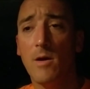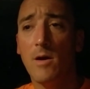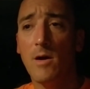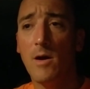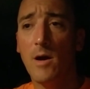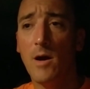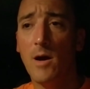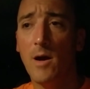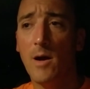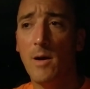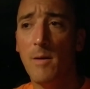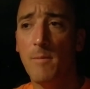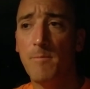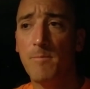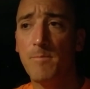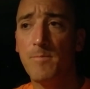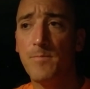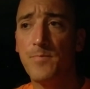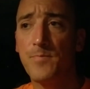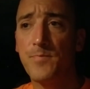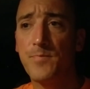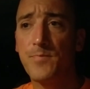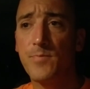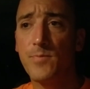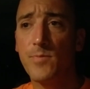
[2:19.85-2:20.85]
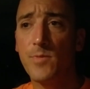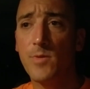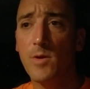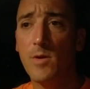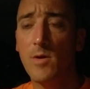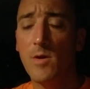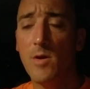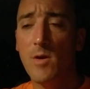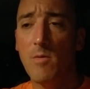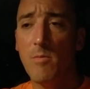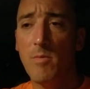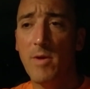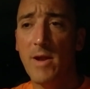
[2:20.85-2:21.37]

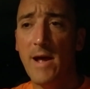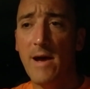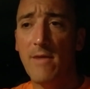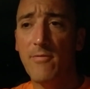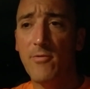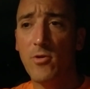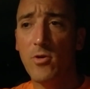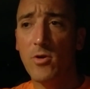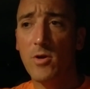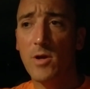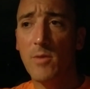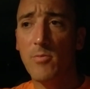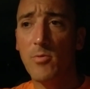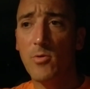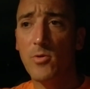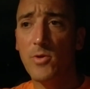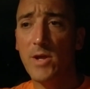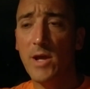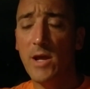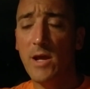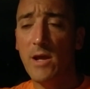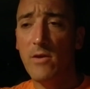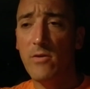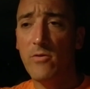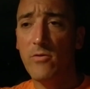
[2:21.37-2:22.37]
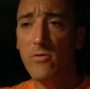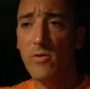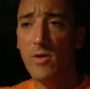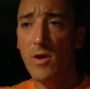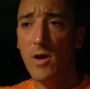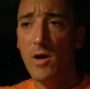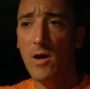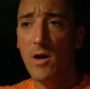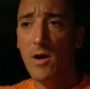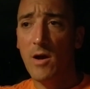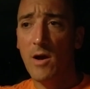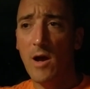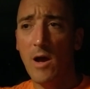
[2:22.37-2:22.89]
But after a couple days,
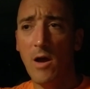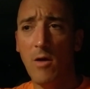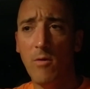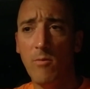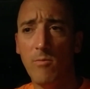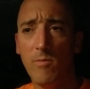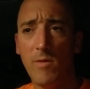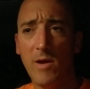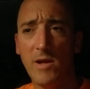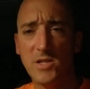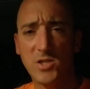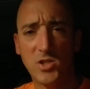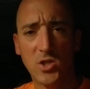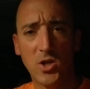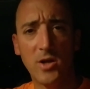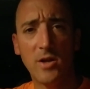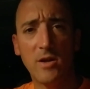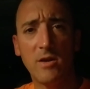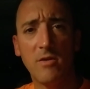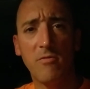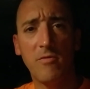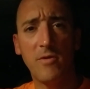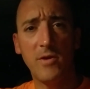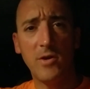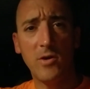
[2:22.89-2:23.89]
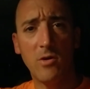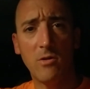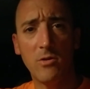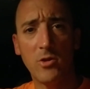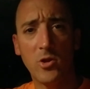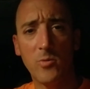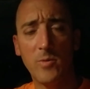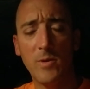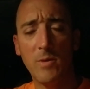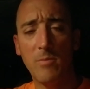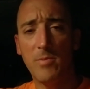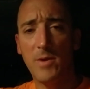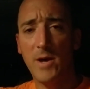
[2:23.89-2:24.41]
I started to feel a little
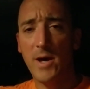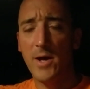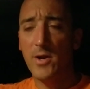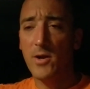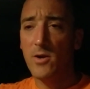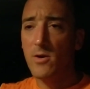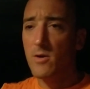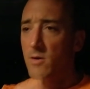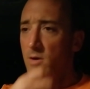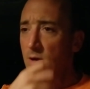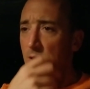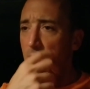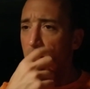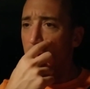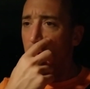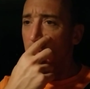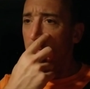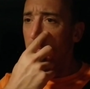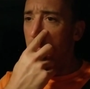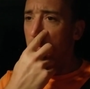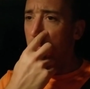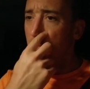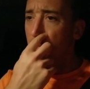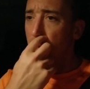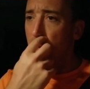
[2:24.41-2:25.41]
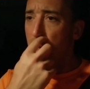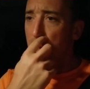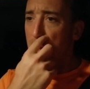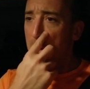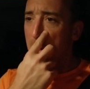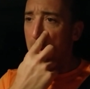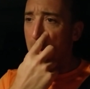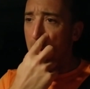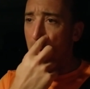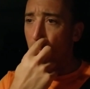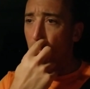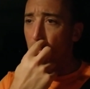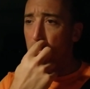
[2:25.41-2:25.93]
bit better.
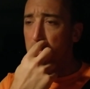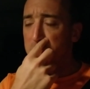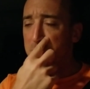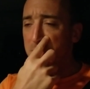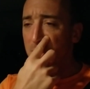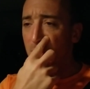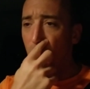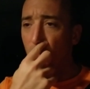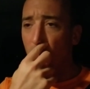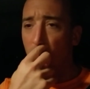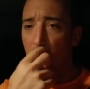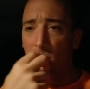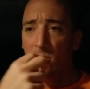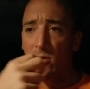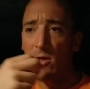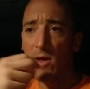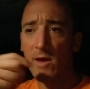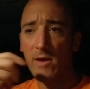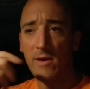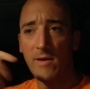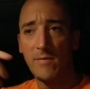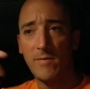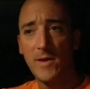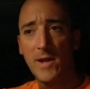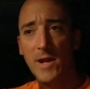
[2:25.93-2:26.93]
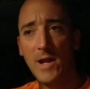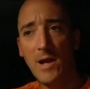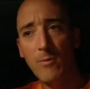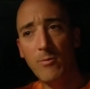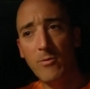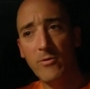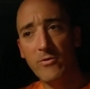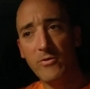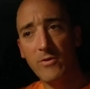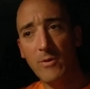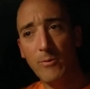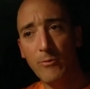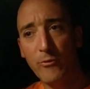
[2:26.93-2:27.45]
I will say one thing, that I
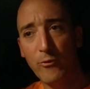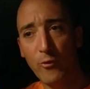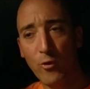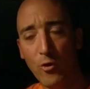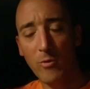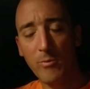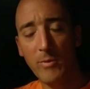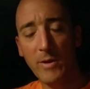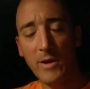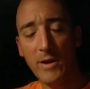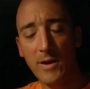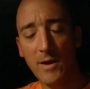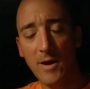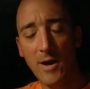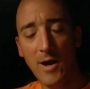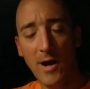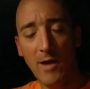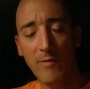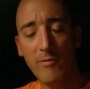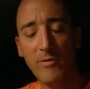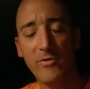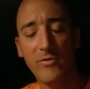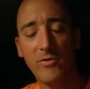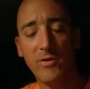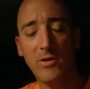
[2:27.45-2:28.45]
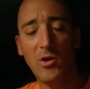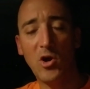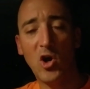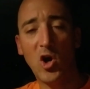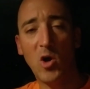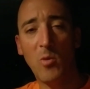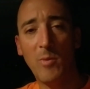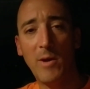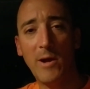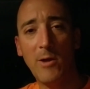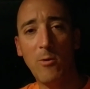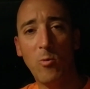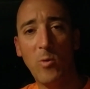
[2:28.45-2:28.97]
was absorbing, obviously, all
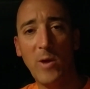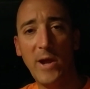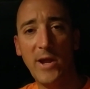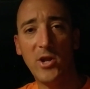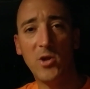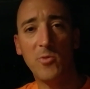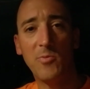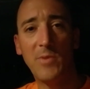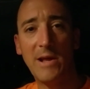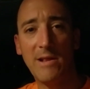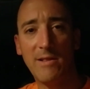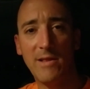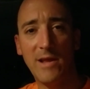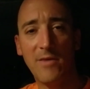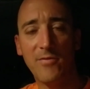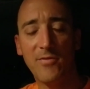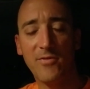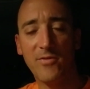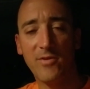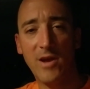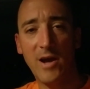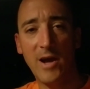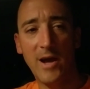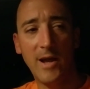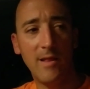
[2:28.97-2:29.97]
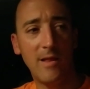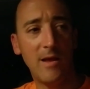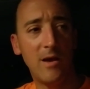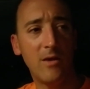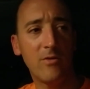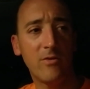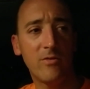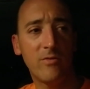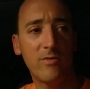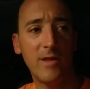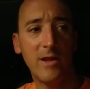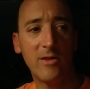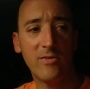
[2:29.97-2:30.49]
my weight on my left side.
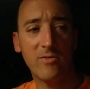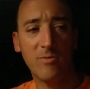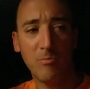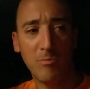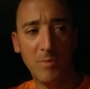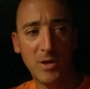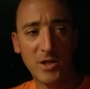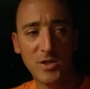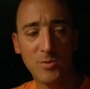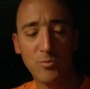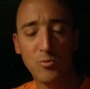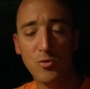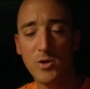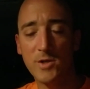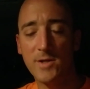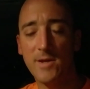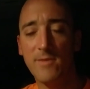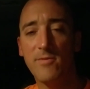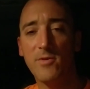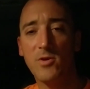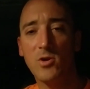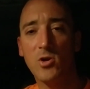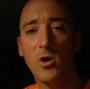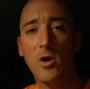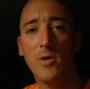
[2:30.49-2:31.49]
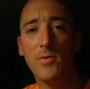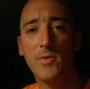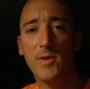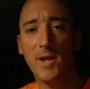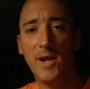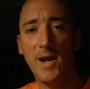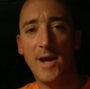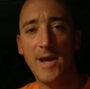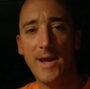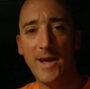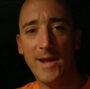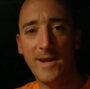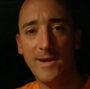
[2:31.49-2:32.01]
That's much more difficult than
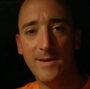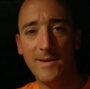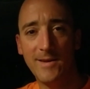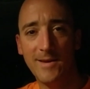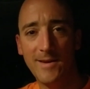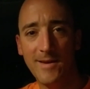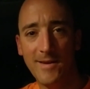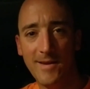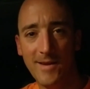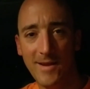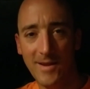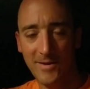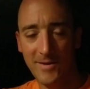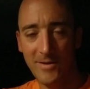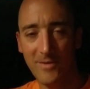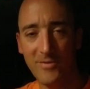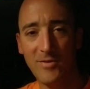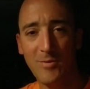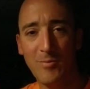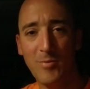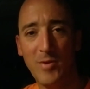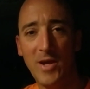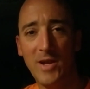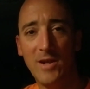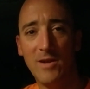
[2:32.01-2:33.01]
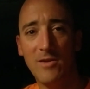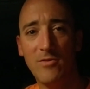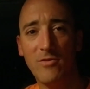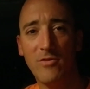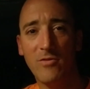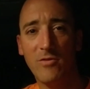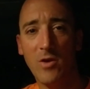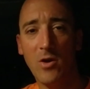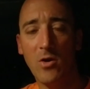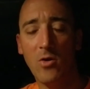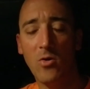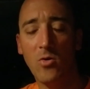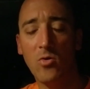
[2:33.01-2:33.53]
I had anticipated.
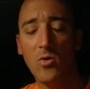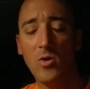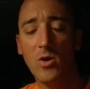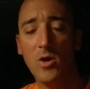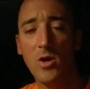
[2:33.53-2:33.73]
So